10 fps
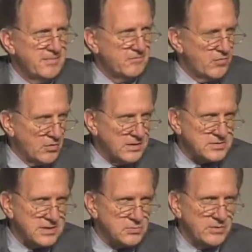for
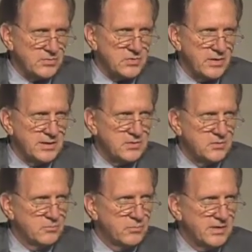us as we were trying
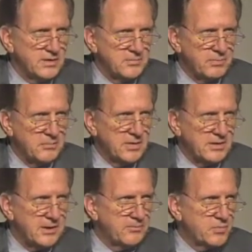to bring the
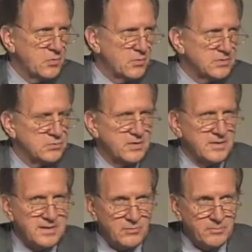public up towards
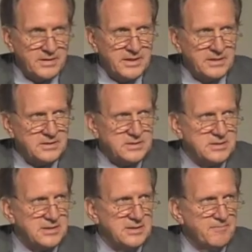what they were beginning to
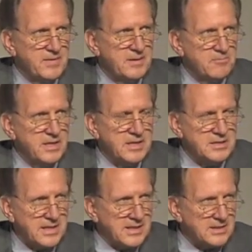see many
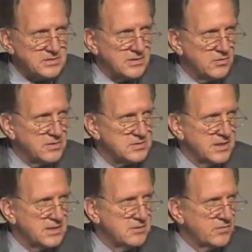decades ago in the
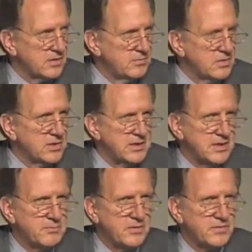scientific community
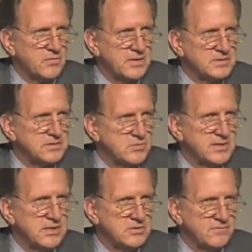about the crisis we
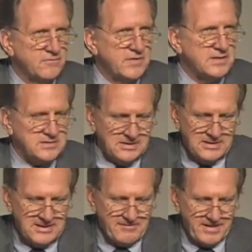now face.
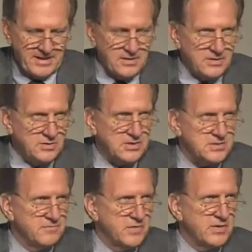And just
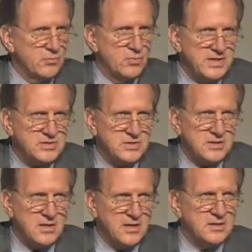some very
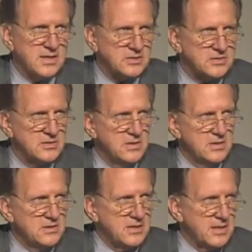recent context
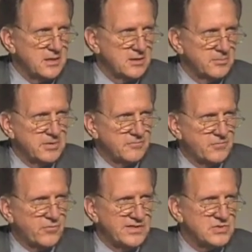to add a little bit of
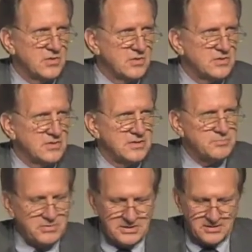frisson to this
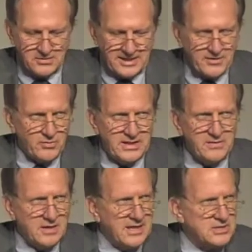particular gathering. In
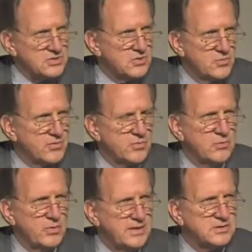the last 2 or 3
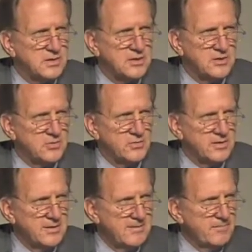weeks alone,
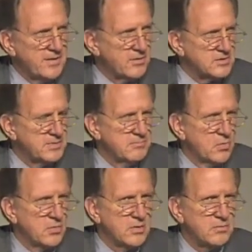there has been
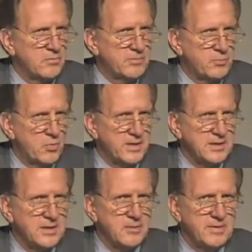more
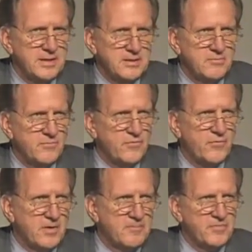reporting coming in
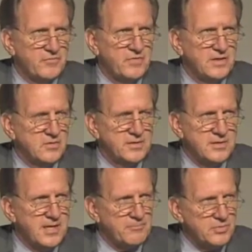from the field,
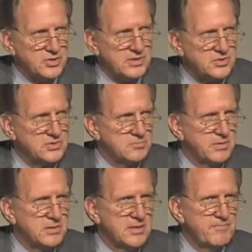not projections,
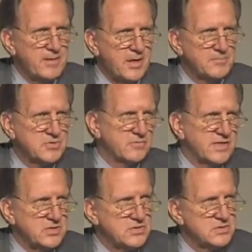but
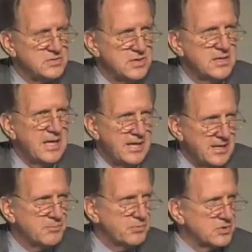observations
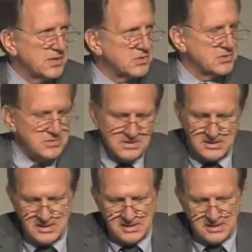and projections
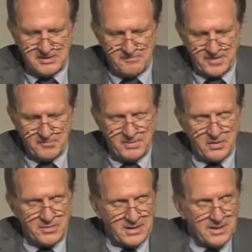
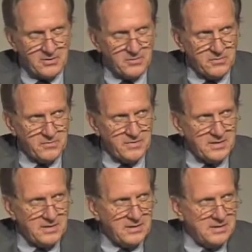about how
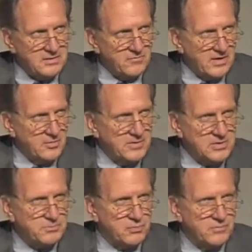the environment
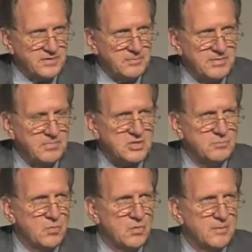is proving to be much
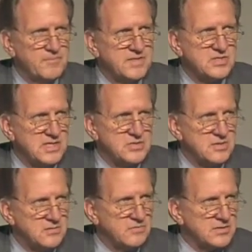more
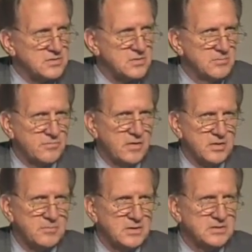sensitive, that's a term of
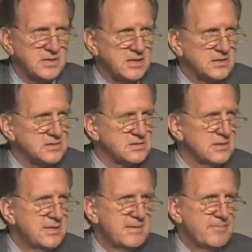art among scientists,
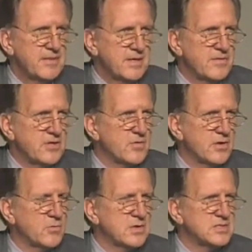than they thought
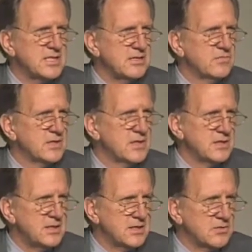it was even a
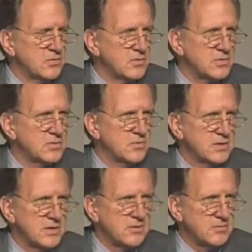year or 2
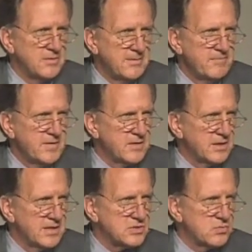ago. The
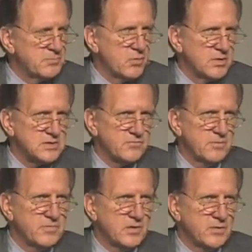latest reports
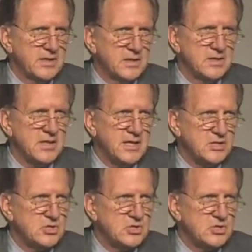from the Greenland Ice